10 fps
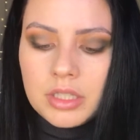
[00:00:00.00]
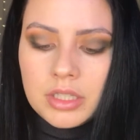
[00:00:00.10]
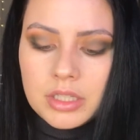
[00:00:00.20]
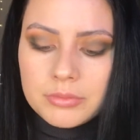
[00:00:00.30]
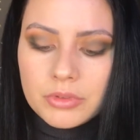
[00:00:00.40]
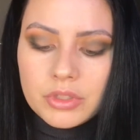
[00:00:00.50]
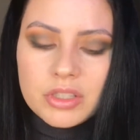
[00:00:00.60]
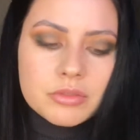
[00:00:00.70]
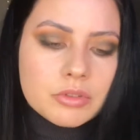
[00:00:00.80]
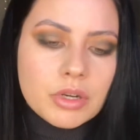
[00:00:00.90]
I'm just gonna
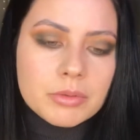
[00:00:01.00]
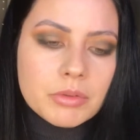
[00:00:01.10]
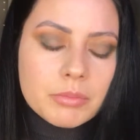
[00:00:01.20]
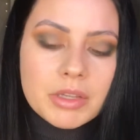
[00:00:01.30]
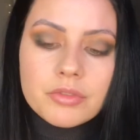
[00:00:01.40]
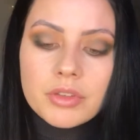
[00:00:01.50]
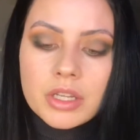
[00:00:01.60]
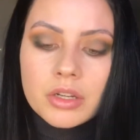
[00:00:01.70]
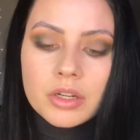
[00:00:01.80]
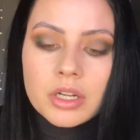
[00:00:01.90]
grab it with my
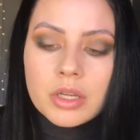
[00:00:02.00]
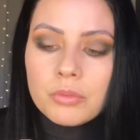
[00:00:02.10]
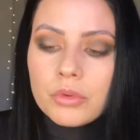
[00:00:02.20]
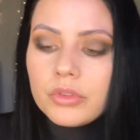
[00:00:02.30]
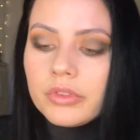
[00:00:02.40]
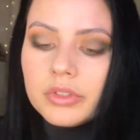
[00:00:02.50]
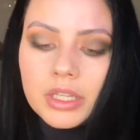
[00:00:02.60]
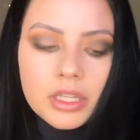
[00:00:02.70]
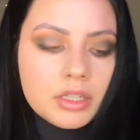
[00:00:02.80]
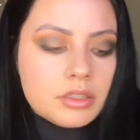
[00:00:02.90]
finger and we'll
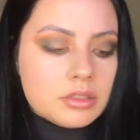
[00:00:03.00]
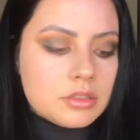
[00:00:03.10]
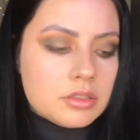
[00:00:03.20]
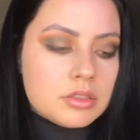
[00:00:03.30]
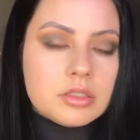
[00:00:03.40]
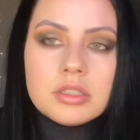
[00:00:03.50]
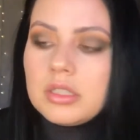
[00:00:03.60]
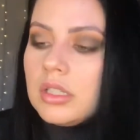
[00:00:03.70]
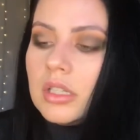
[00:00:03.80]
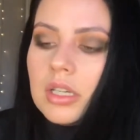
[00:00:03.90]
see.
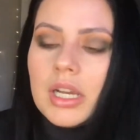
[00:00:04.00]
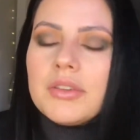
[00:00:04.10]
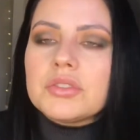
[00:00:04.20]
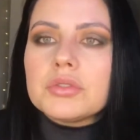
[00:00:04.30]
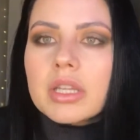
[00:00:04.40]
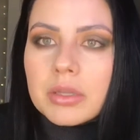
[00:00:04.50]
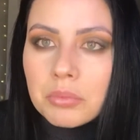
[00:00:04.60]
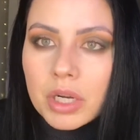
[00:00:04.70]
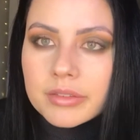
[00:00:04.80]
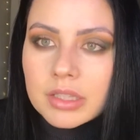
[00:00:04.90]
I have to like
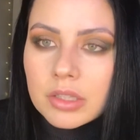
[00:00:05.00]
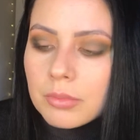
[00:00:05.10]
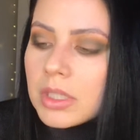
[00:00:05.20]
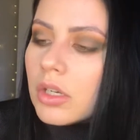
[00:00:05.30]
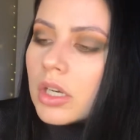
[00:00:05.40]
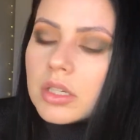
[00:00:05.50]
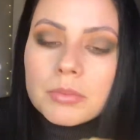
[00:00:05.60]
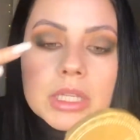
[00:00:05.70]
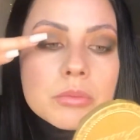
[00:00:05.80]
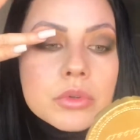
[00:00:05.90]
press a little bit hard,
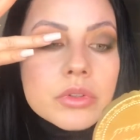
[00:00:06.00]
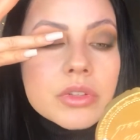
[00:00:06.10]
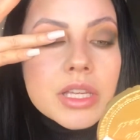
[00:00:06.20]
but we'll see